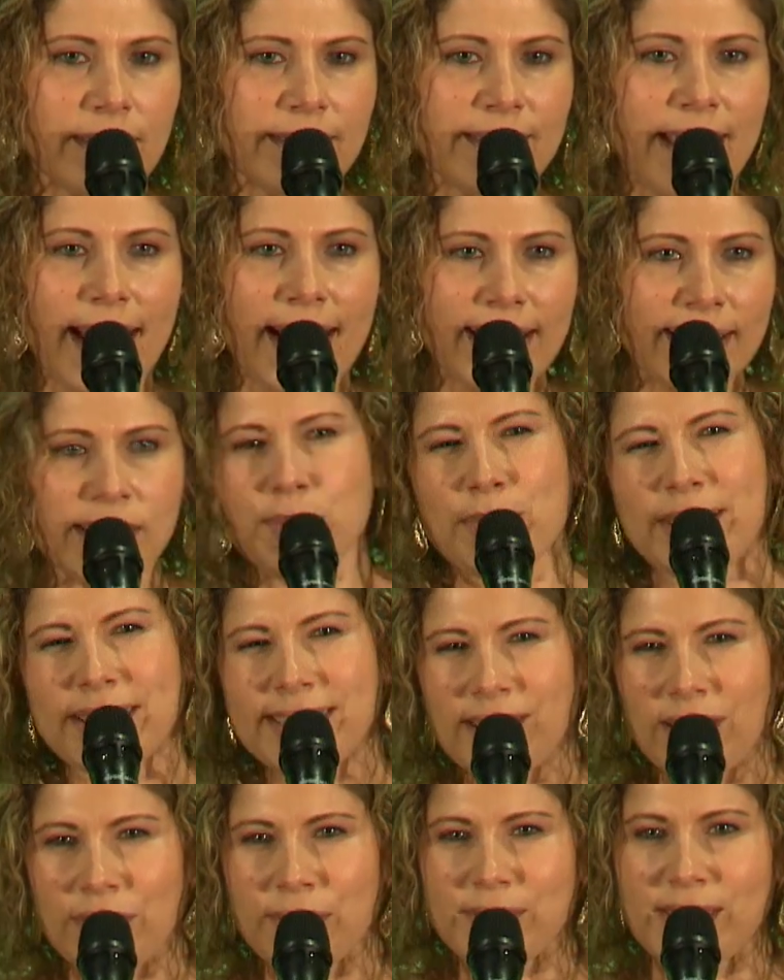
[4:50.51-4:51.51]
to ask
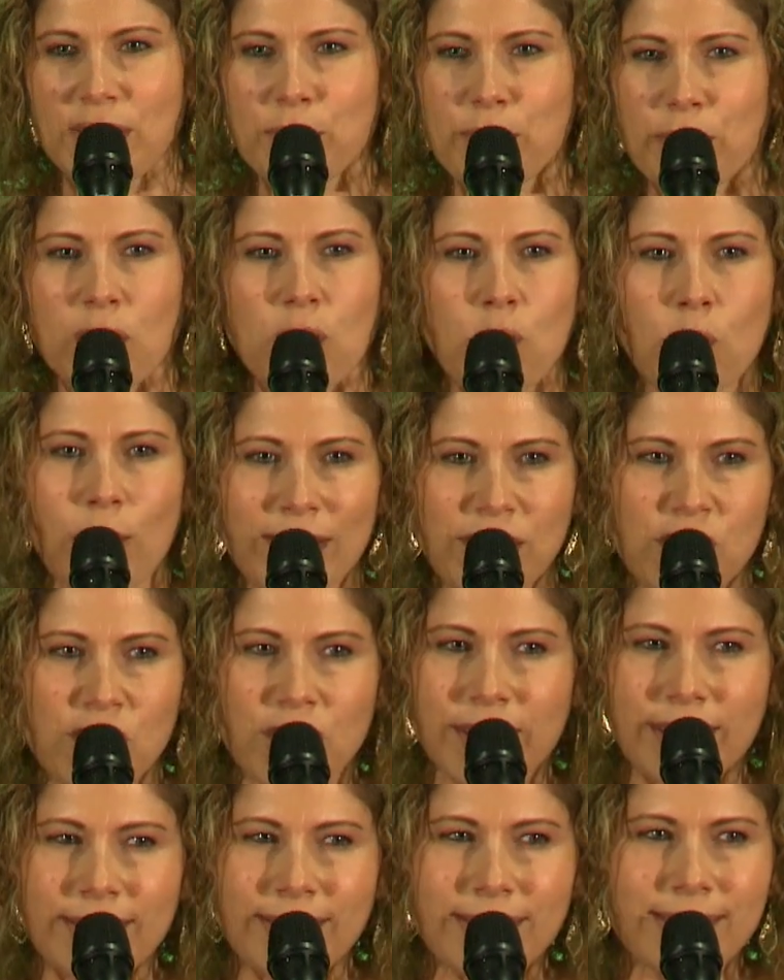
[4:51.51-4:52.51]
myself deeper
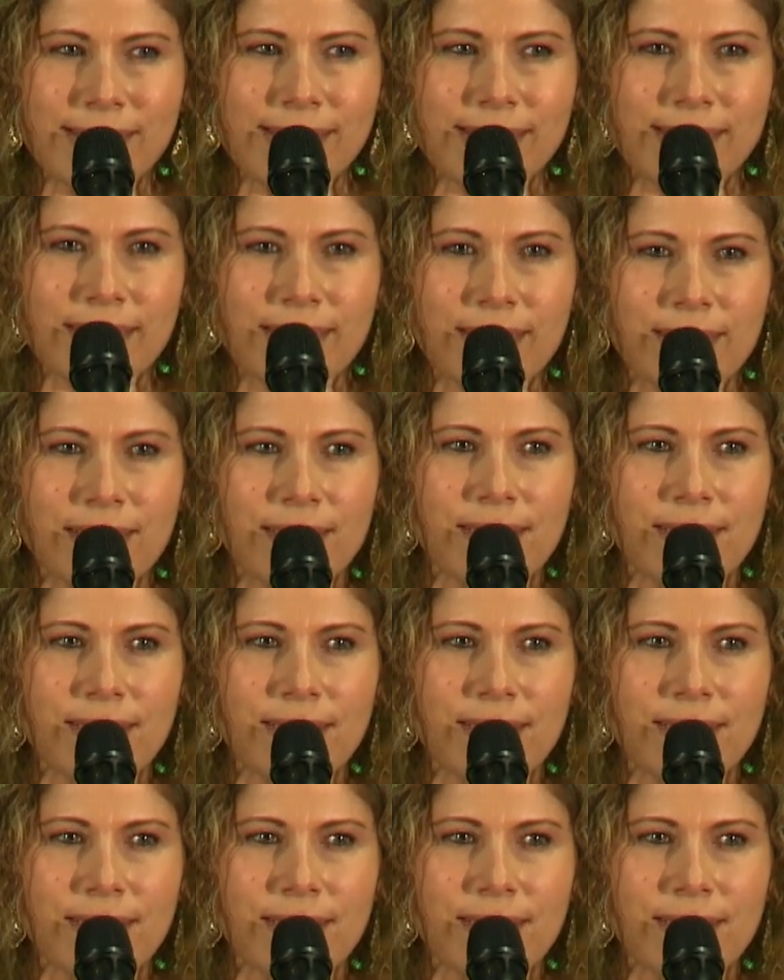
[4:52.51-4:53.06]
questions